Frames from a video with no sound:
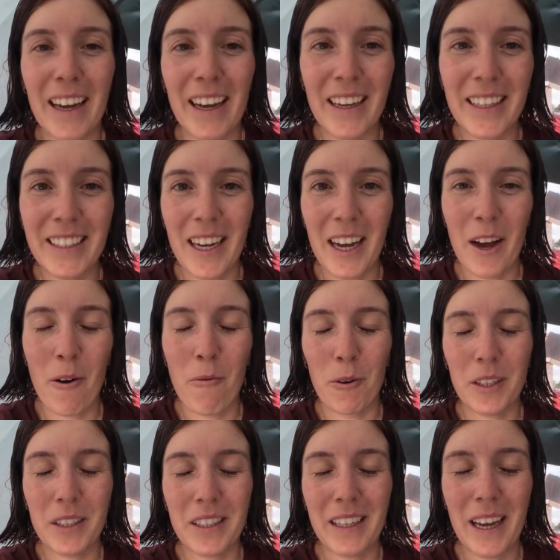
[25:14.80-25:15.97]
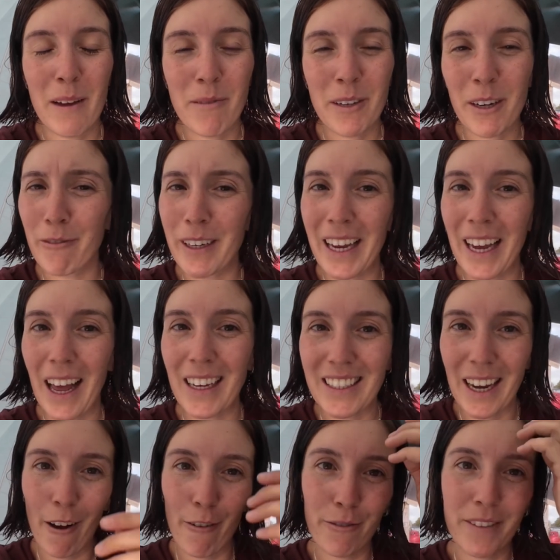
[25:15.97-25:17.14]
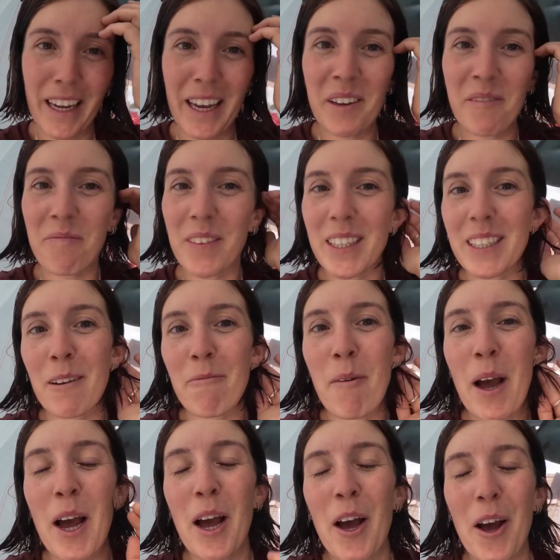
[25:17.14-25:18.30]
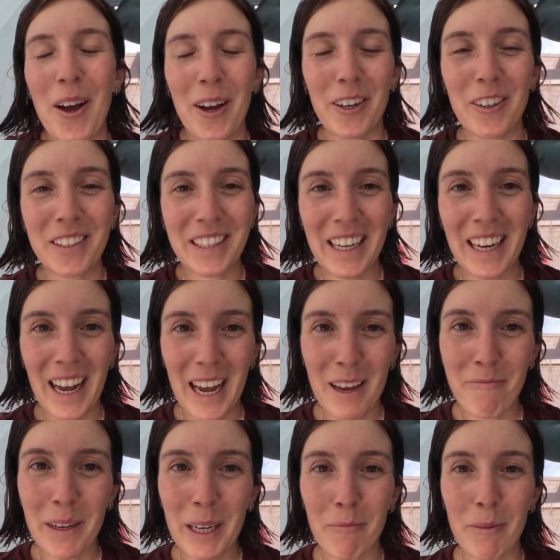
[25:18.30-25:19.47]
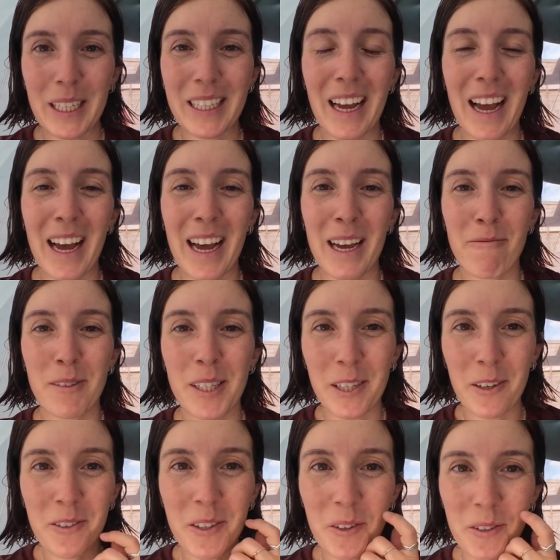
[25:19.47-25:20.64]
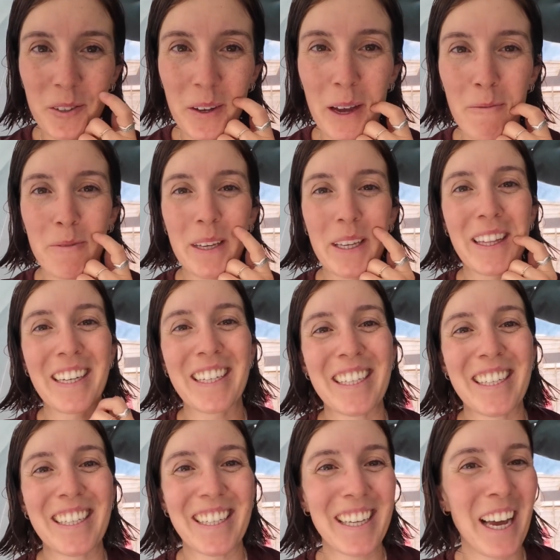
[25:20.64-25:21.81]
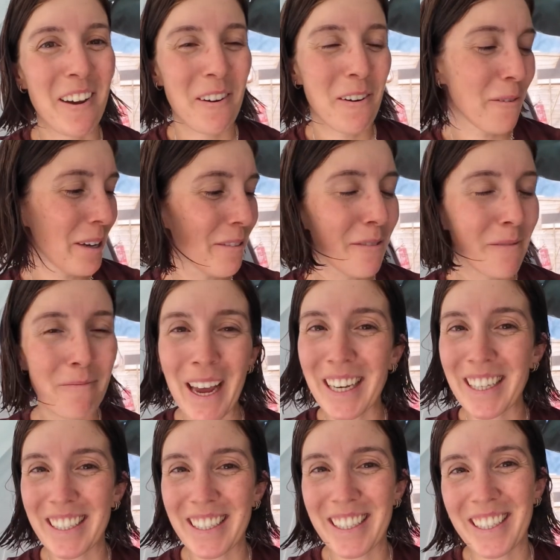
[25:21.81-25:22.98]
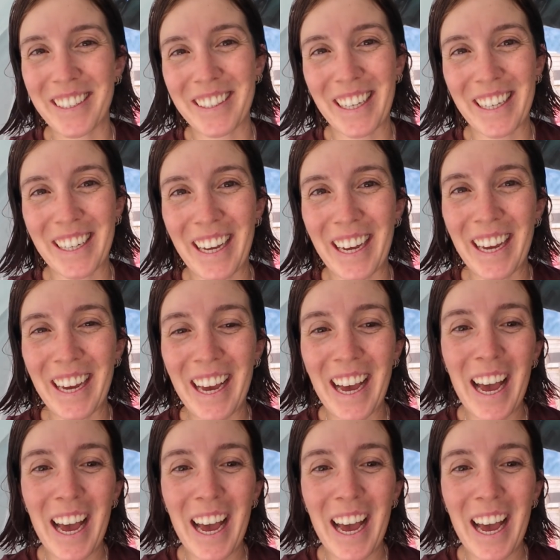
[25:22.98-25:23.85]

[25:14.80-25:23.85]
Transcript: It was a bit of a tough day, some good climbing, but I'm so happy that we've made it here, that I